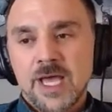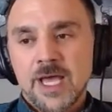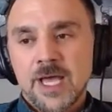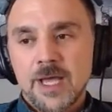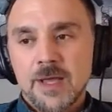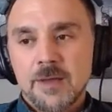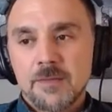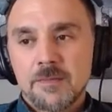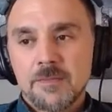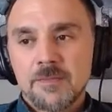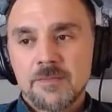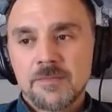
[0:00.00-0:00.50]

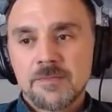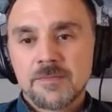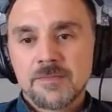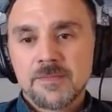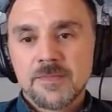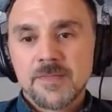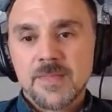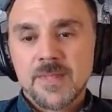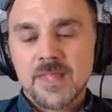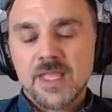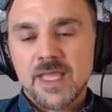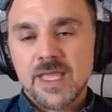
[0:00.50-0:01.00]
And
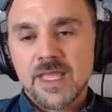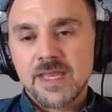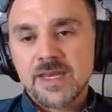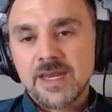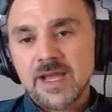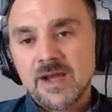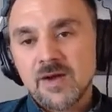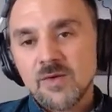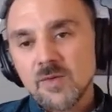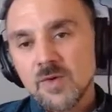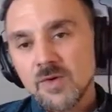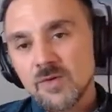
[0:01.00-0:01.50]

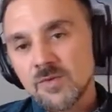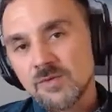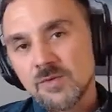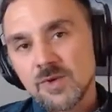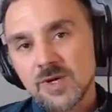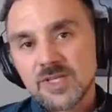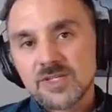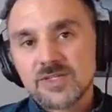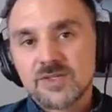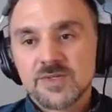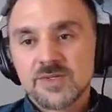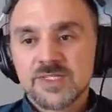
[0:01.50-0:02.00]
now what we
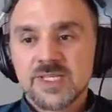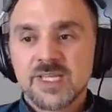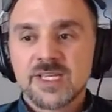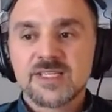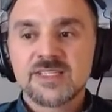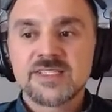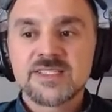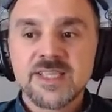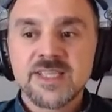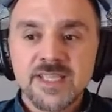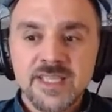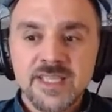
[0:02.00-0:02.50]
want to do is kind
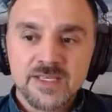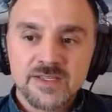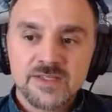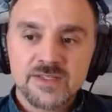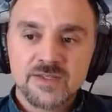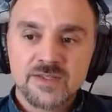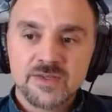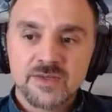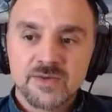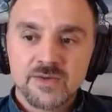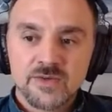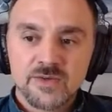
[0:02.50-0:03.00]
of
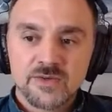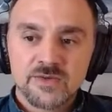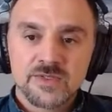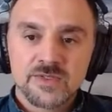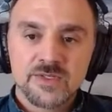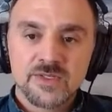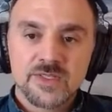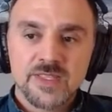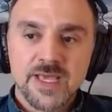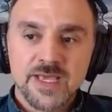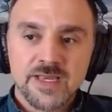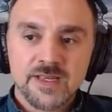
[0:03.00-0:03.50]
into
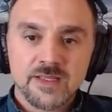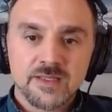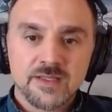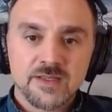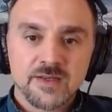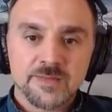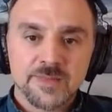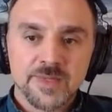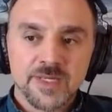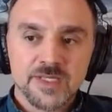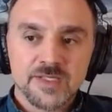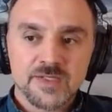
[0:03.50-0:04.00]
that a
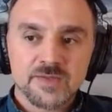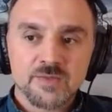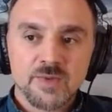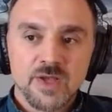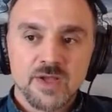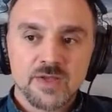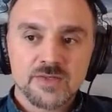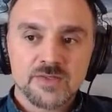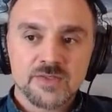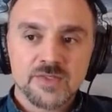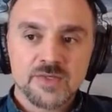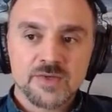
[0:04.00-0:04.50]
little bit as
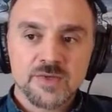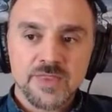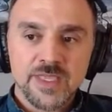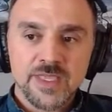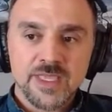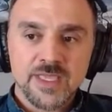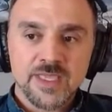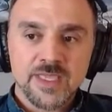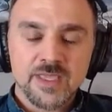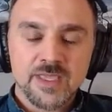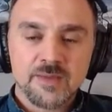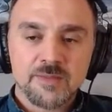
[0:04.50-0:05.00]
well. So
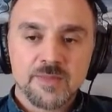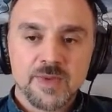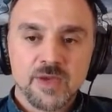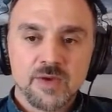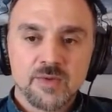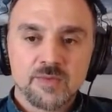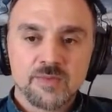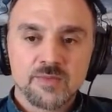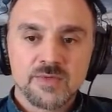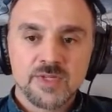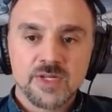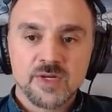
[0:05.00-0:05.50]
thinking
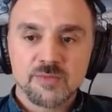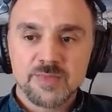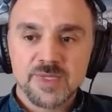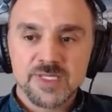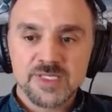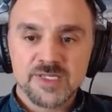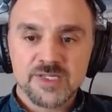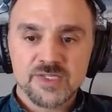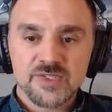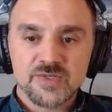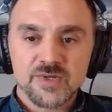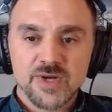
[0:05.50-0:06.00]
about,
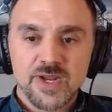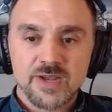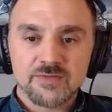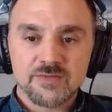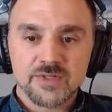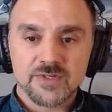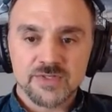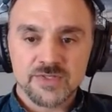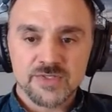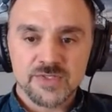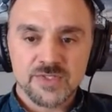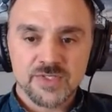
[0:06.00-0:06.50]
business
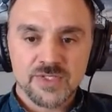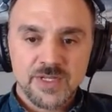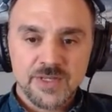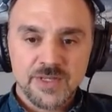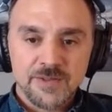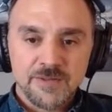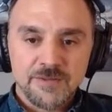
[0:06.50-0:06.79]
travelers.